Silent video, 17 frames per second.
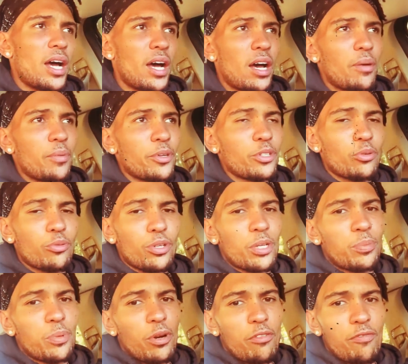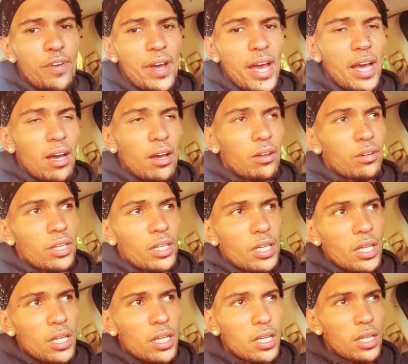there's a really
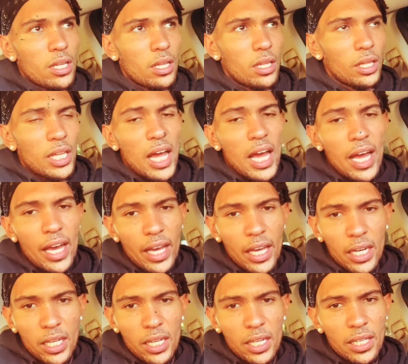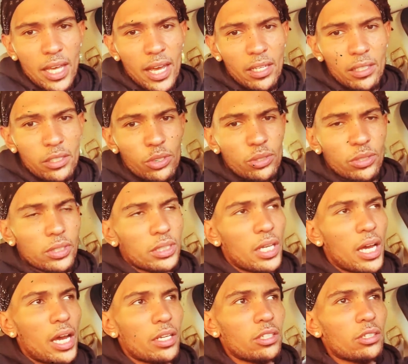profound line that Susan
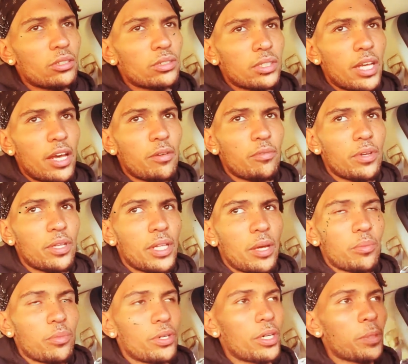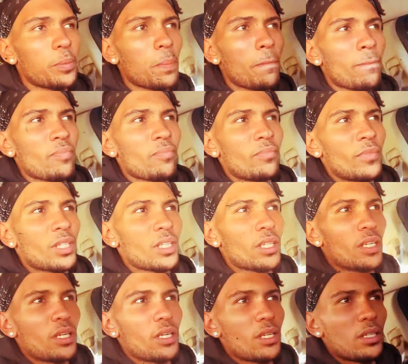Scott used in that book.
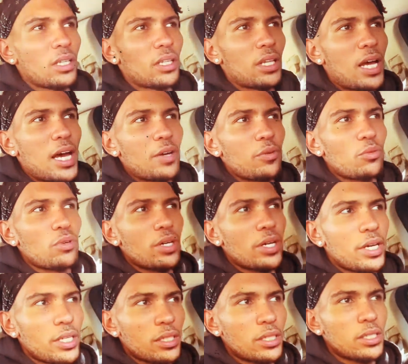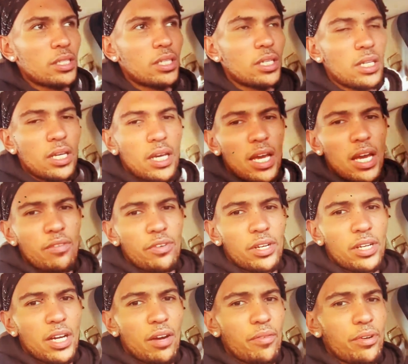The line was, every
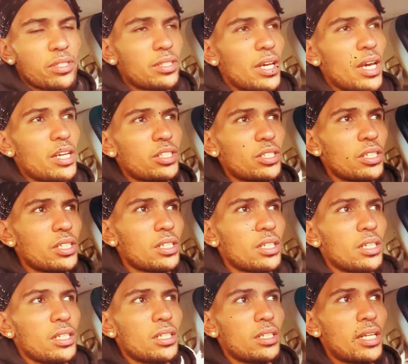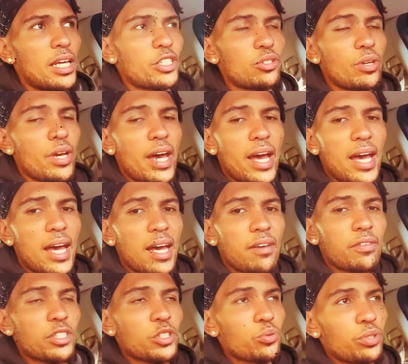conversation that you
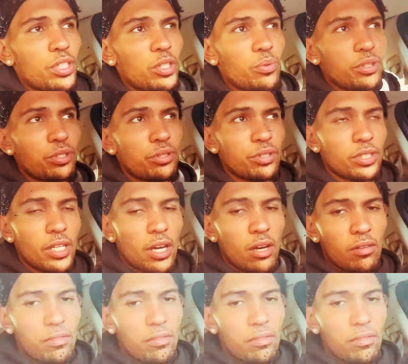have is really with yourself.